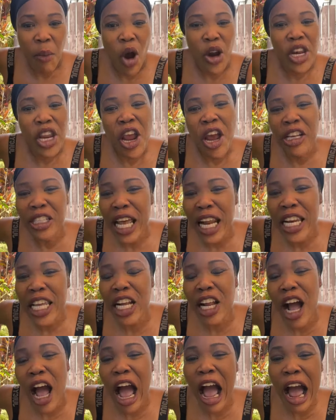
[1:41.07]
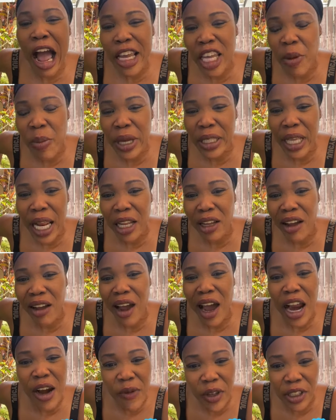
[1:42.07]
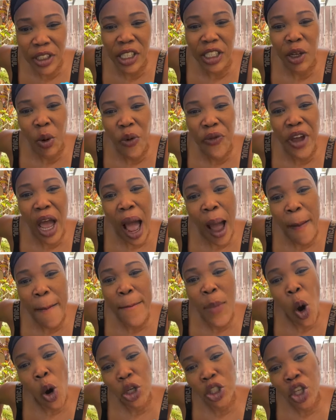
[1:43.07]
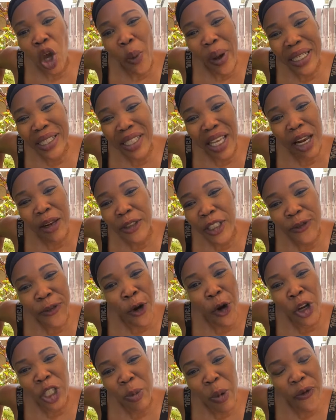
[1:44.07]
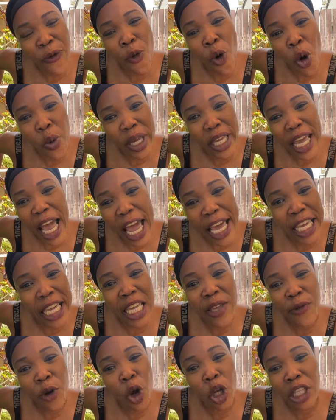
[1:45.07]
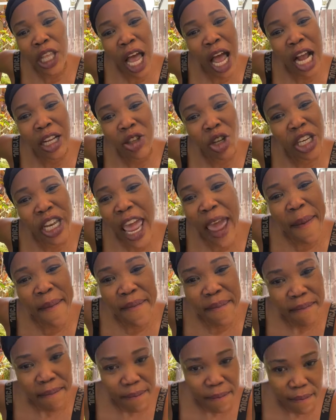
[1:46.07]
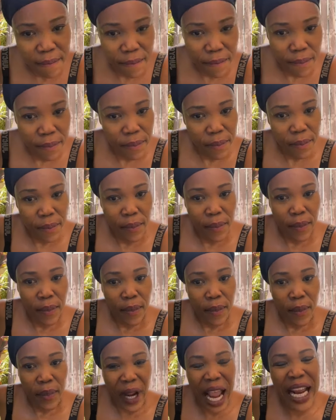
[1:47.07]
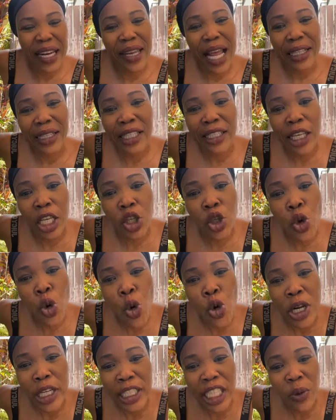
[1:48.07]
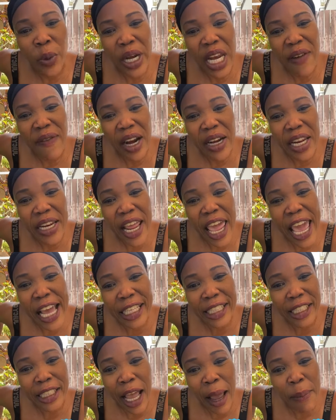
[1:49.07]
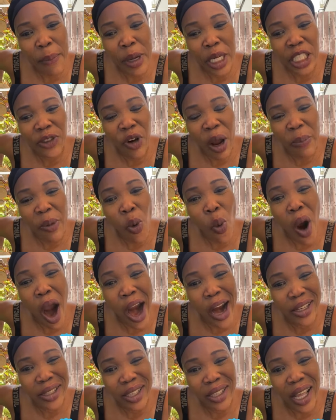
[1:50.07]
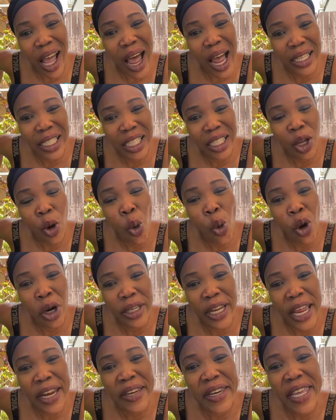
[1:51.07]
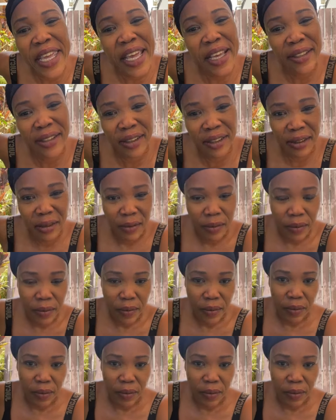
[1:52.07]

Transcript: But there is a little argument, a little conversation with amongst ourselves first before we can even go talk to them. And that is the unity we never did establish from the war start in the olden days.